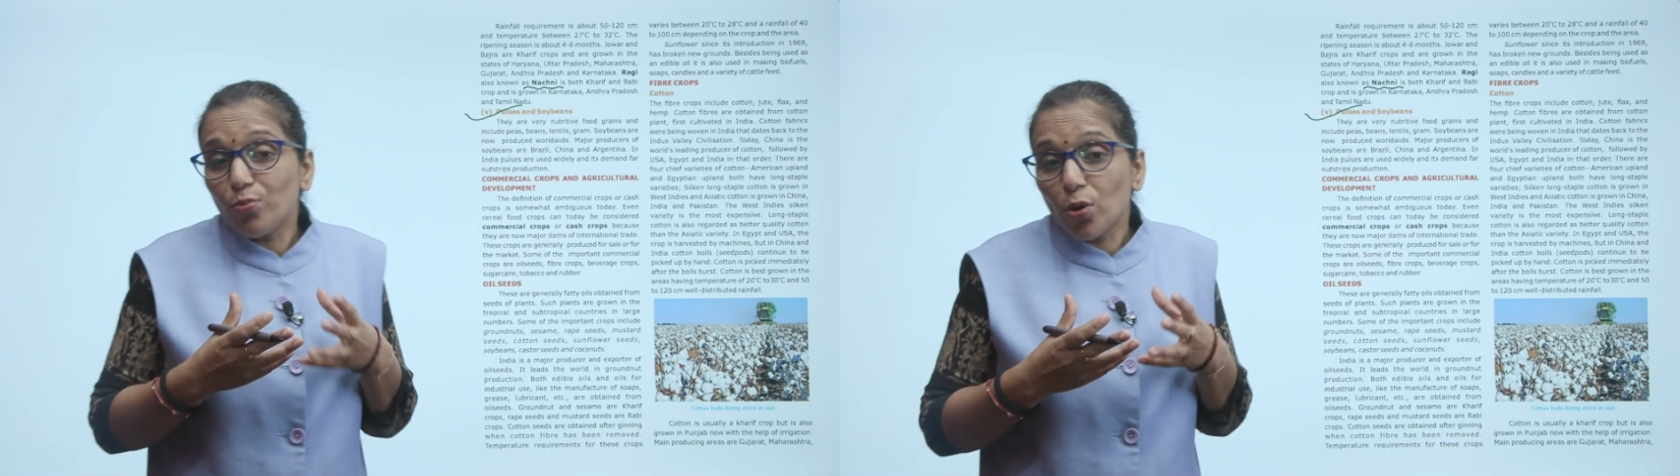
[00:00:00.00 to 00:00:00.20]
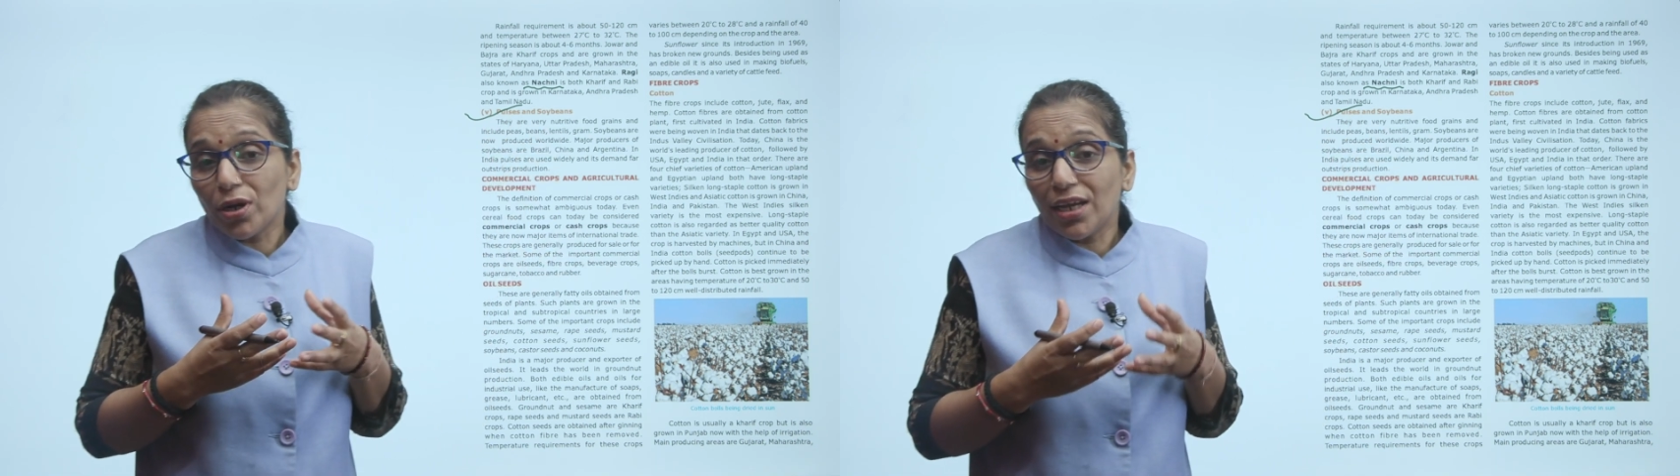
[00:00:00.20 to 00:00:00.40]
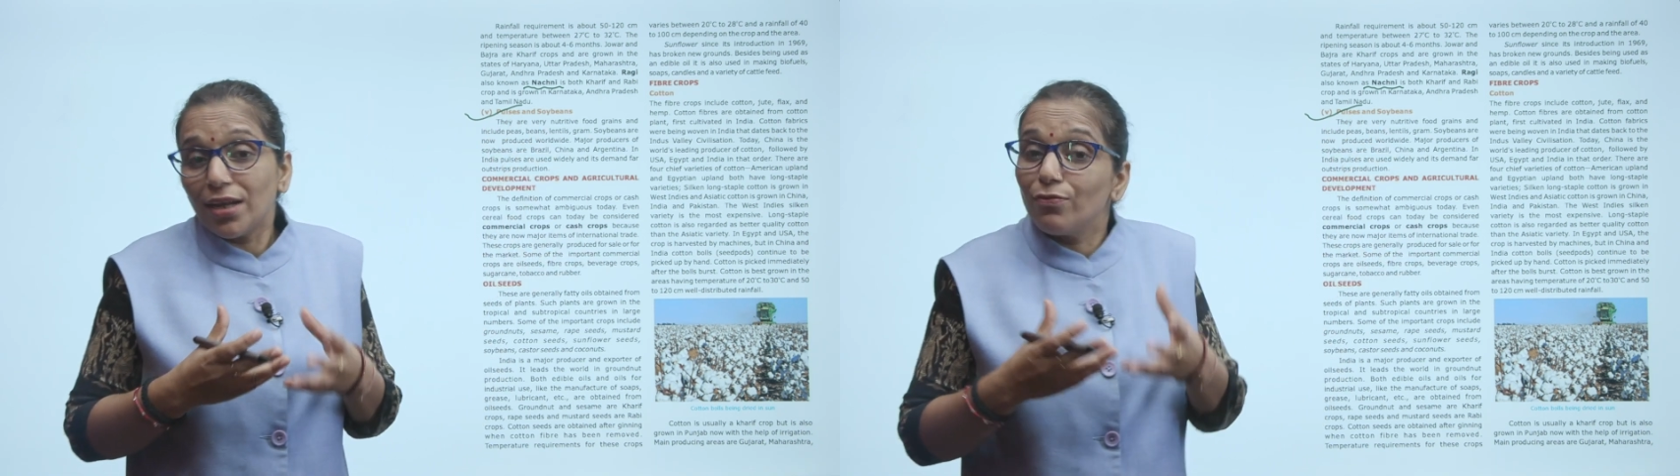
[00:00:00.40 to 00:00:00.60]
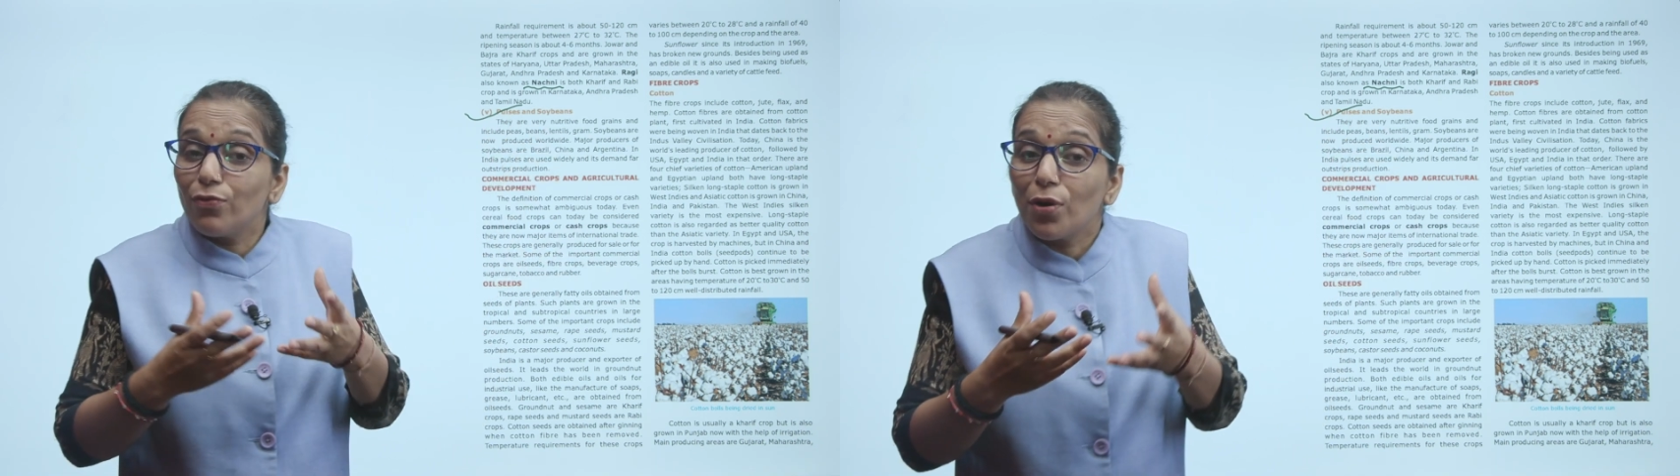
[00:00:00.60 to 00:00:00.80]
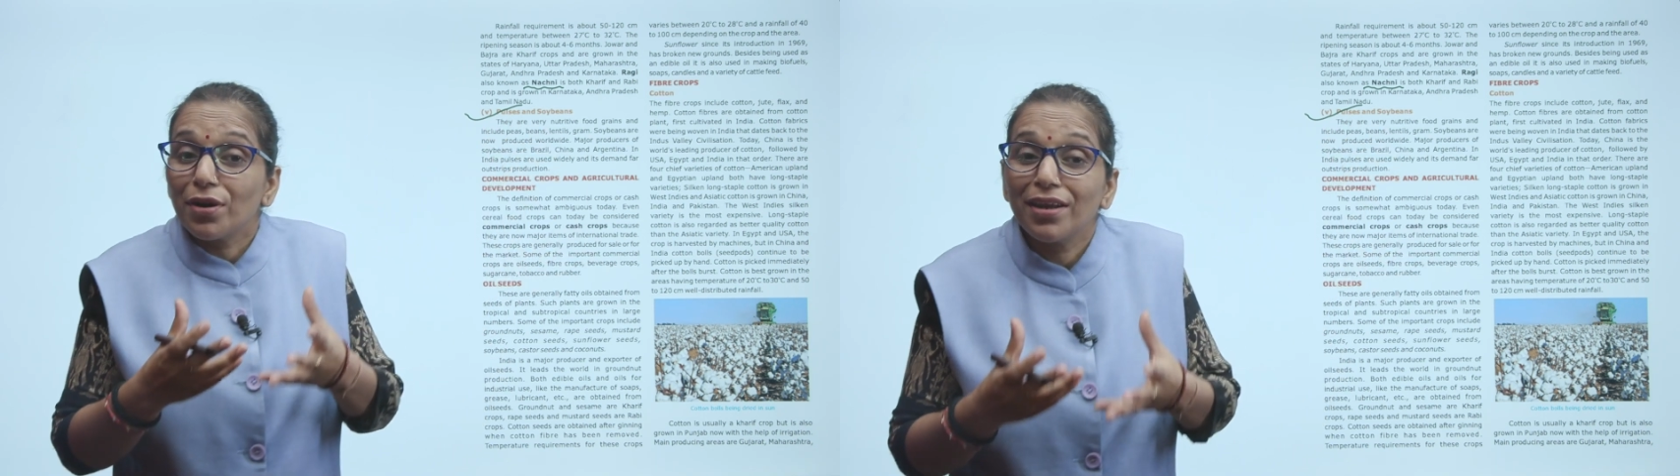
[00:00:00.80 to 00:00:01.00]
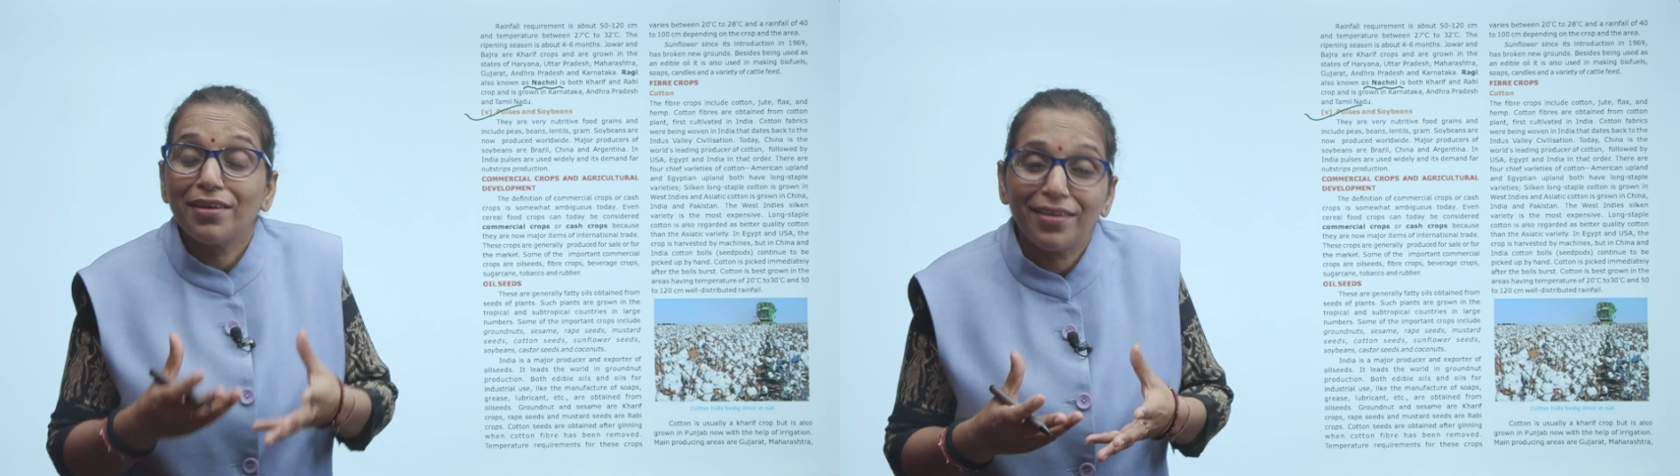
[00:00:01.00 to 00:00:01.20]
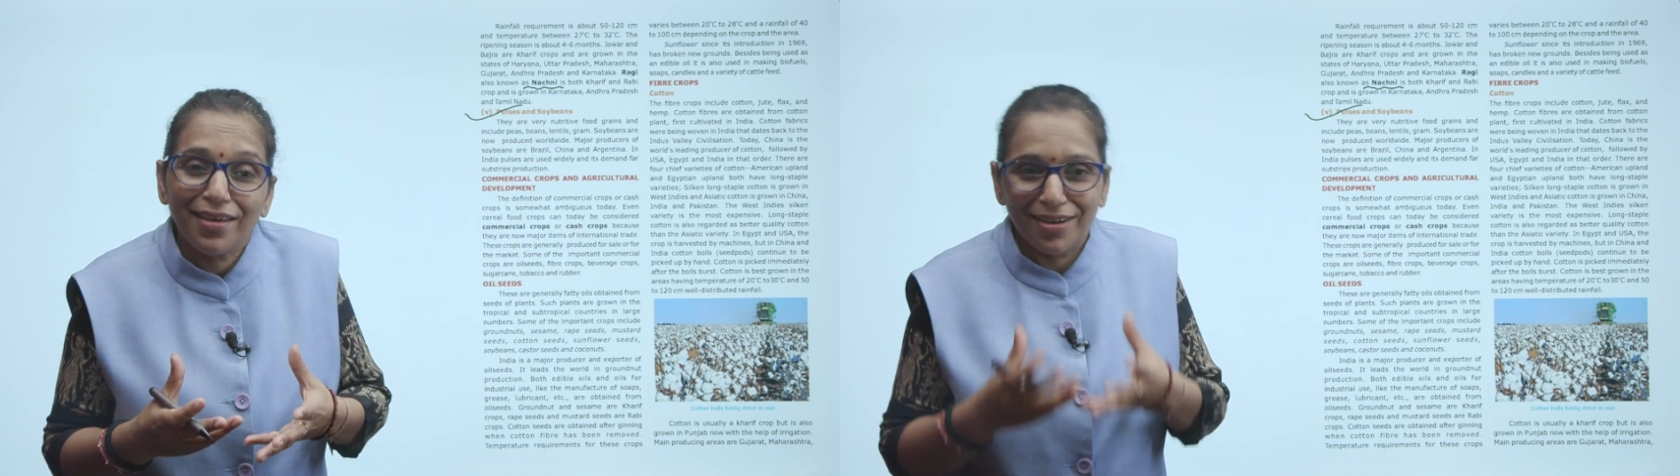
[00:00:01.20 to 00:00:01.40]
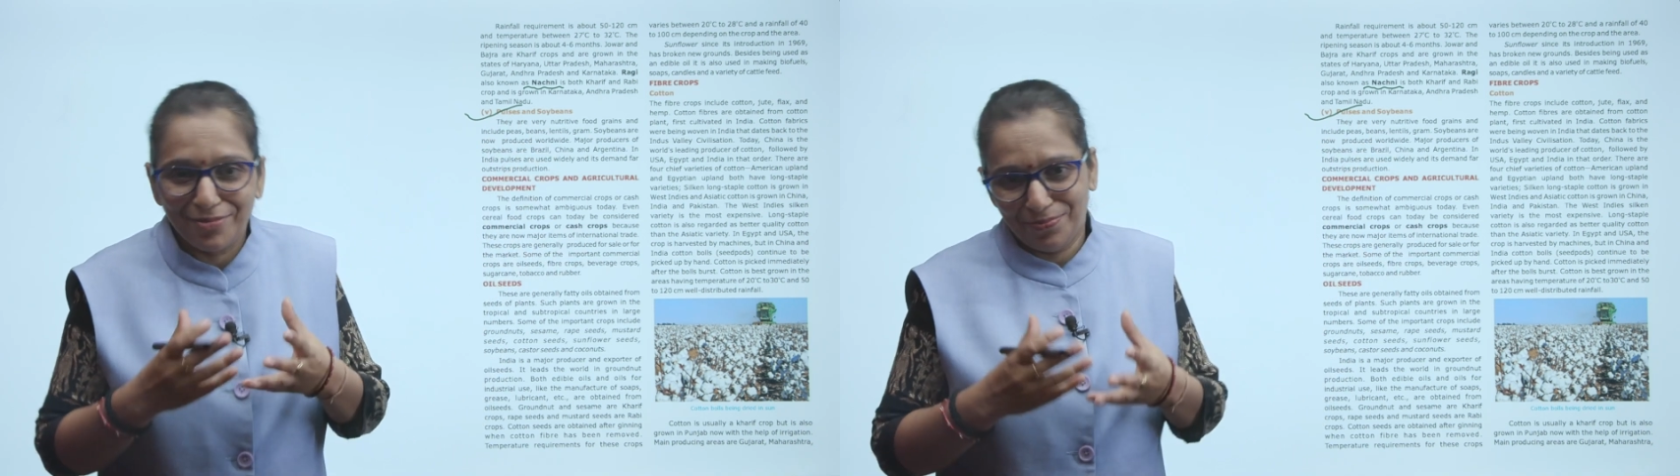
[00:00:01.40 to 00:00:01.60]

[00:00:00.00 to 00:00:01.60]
protein for India.